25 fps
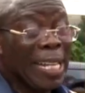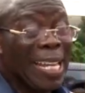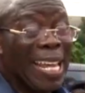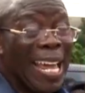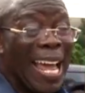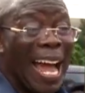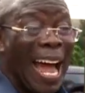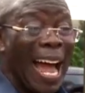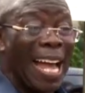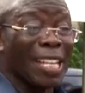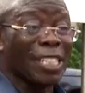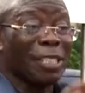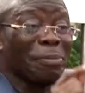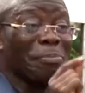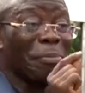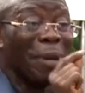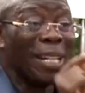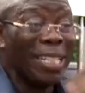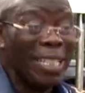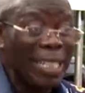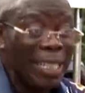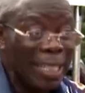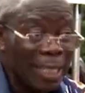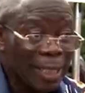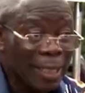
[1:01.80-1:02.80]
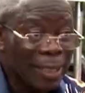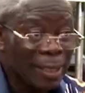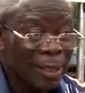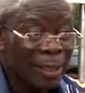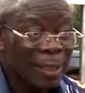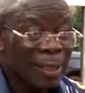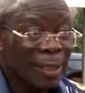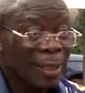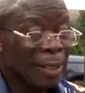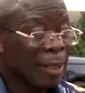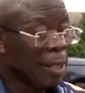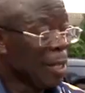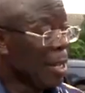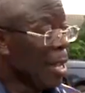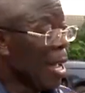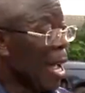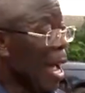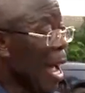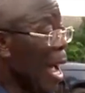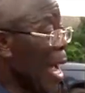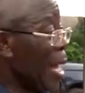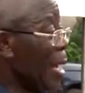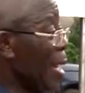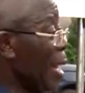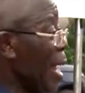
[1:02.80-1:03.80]
he has money
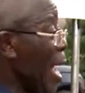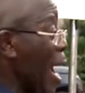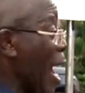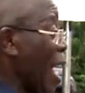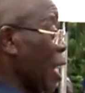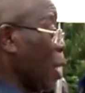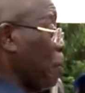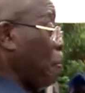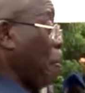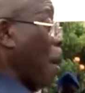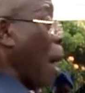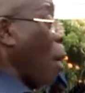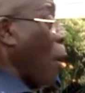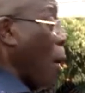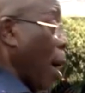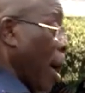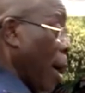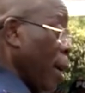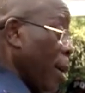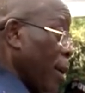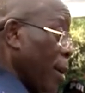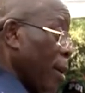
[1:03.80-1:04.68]
and he has power.